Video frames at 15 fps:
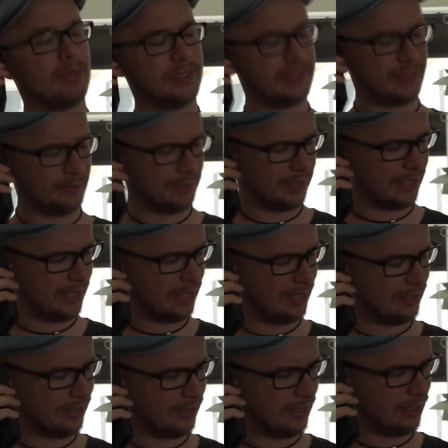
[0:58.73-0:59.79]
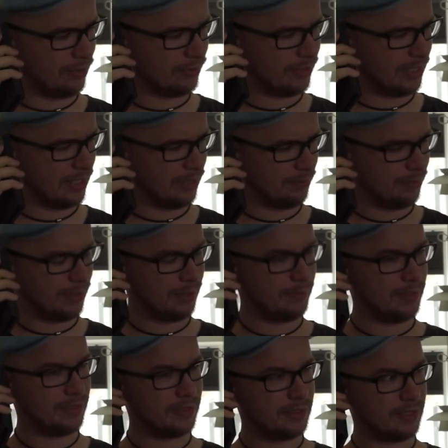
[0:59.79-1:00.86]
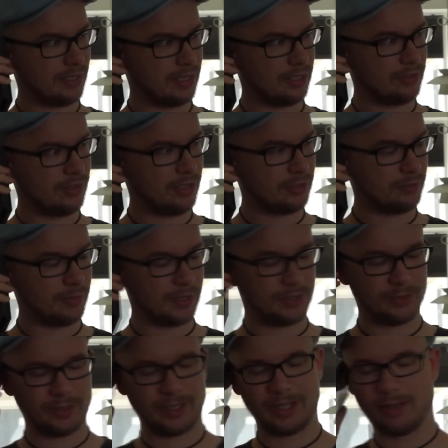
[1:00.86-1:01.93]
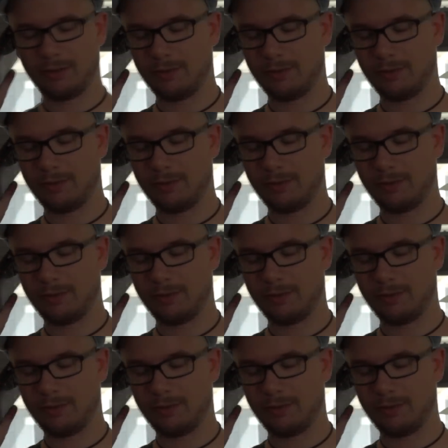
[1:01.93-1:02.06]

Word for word: Please tell me there aren't any outstanding payments. I tried to make sure that